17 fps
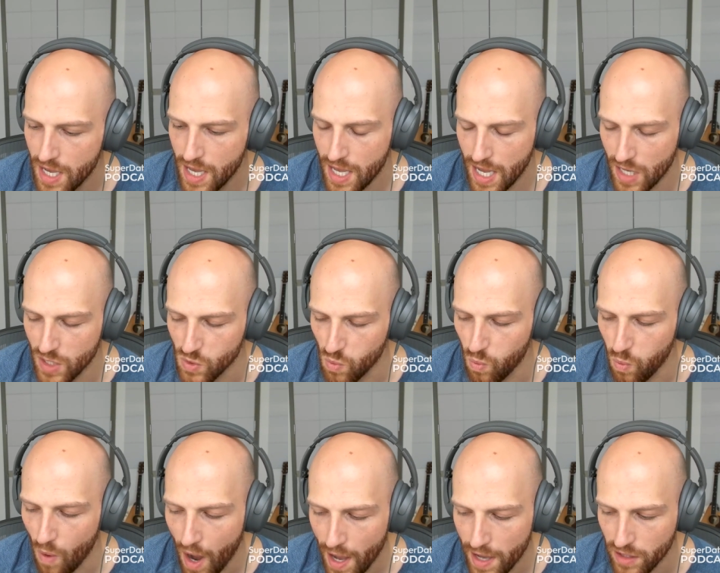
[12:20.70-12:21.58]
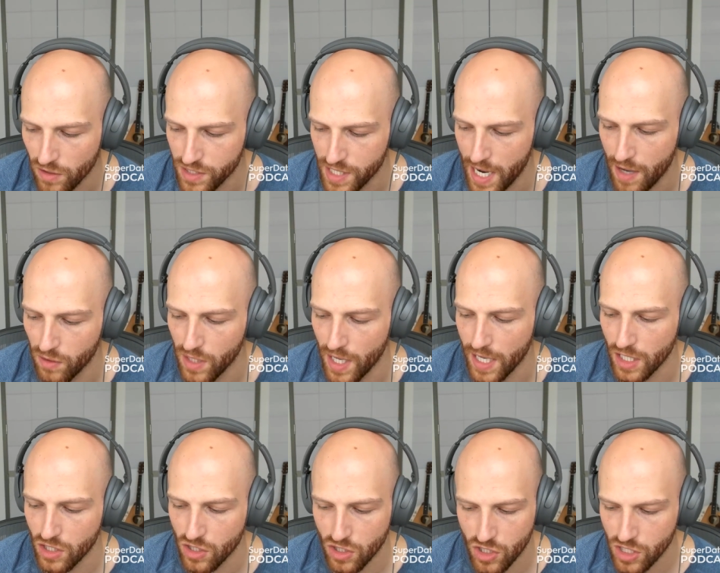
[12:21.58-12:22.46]
It's wild how like
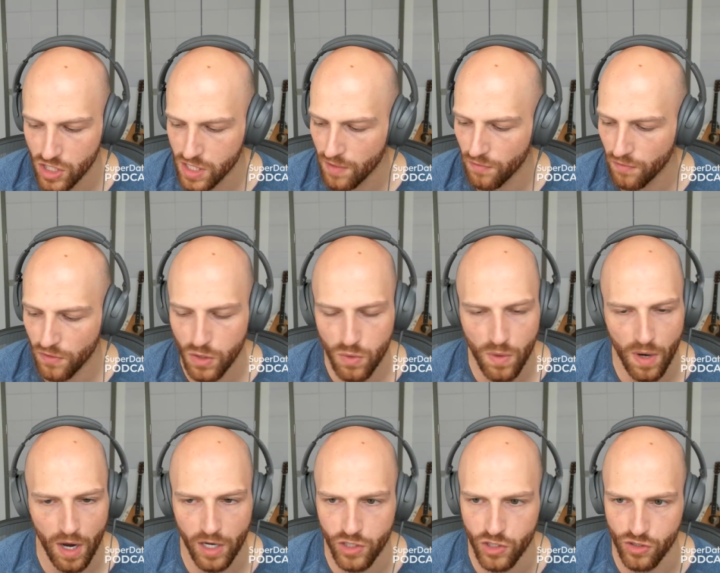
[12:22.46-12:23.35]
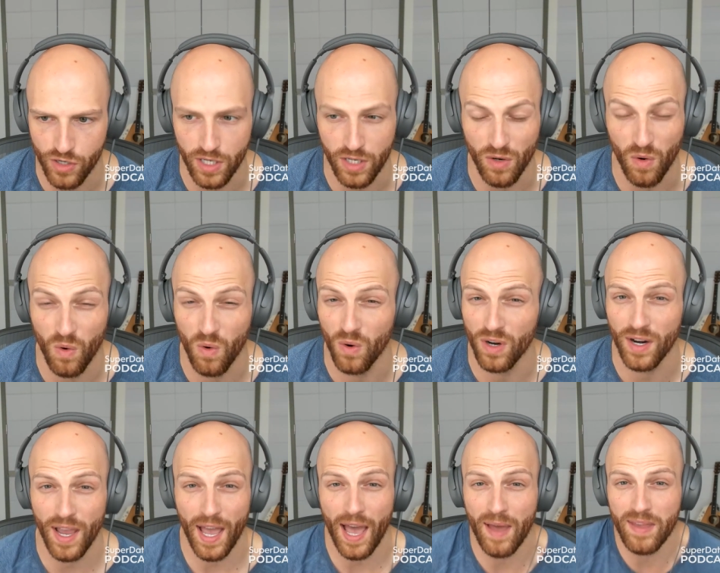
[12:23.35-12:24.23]
just a few hundred
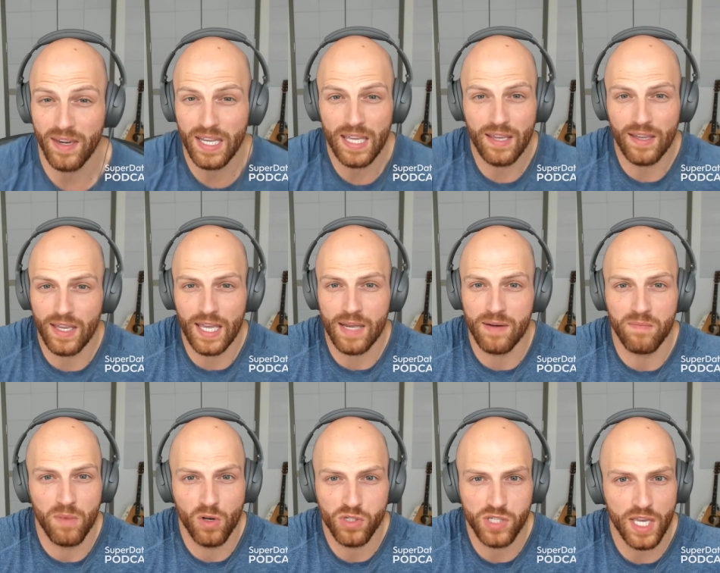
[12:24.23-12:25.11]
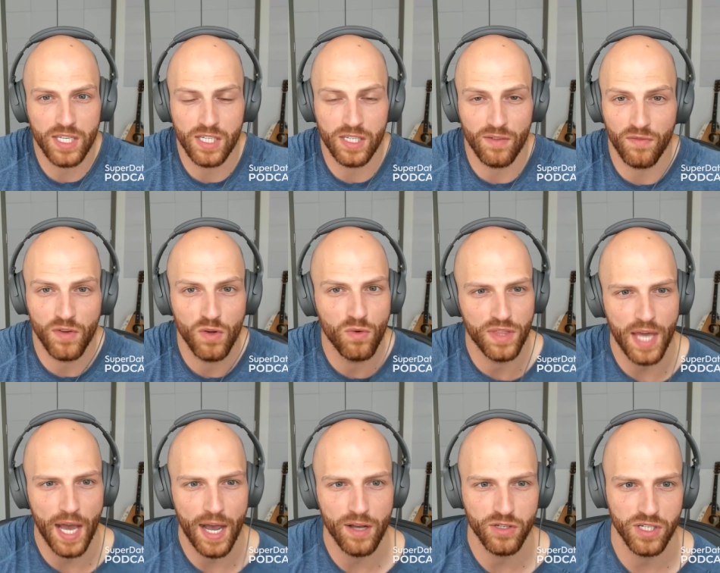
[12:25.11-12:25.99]
or at, in most cases a few yeah.
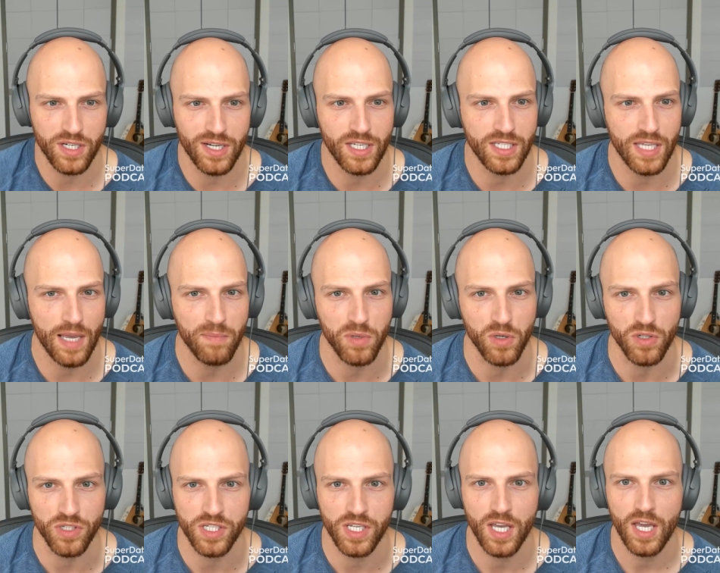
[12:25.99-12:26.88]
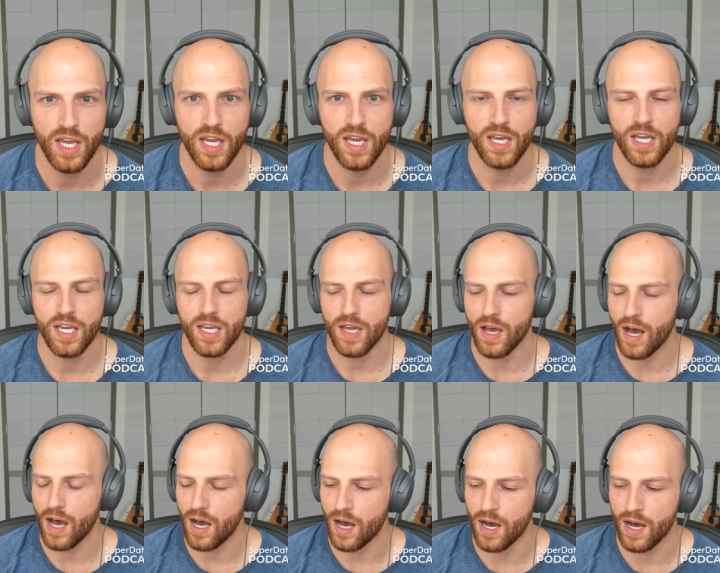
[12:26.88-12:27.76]
thousand examples. Yeah.
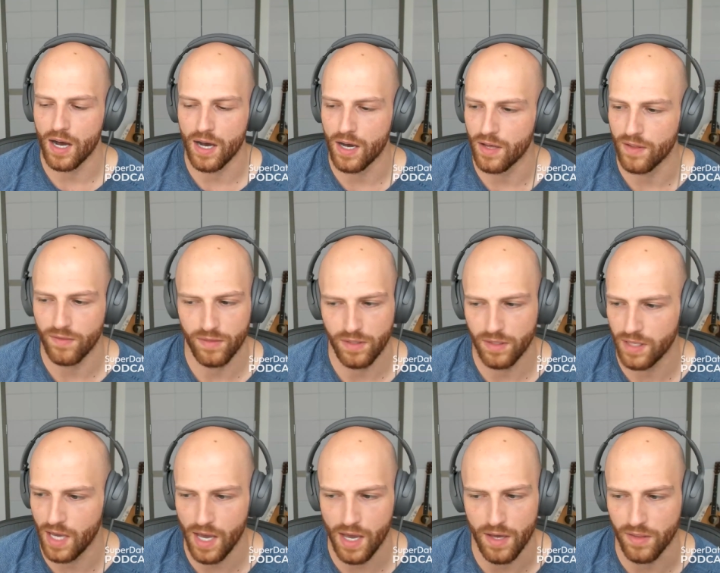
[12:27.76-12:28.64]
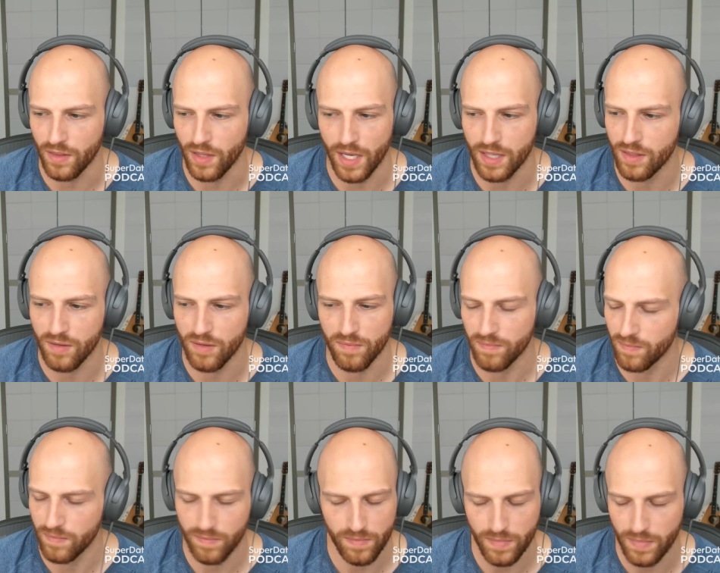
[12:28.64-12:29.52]
Uh, yeah, like the
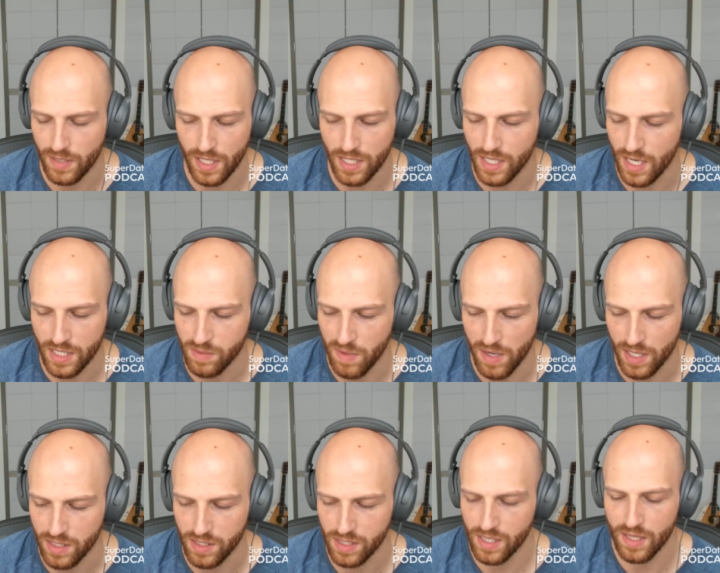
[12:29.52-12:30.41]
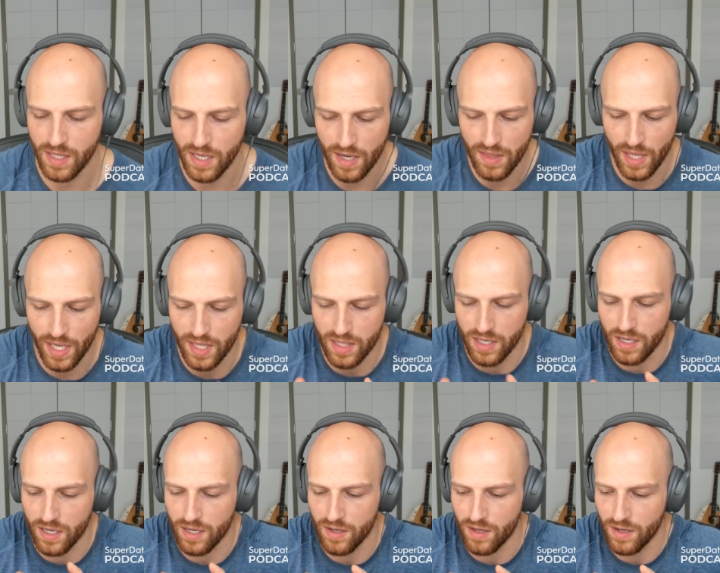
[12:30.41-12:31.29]
it, it's it's the, like
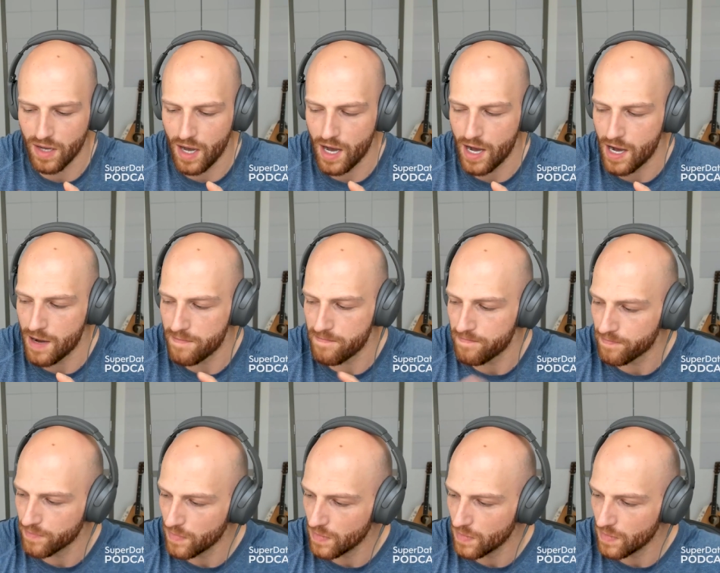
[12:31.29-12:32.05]
the um,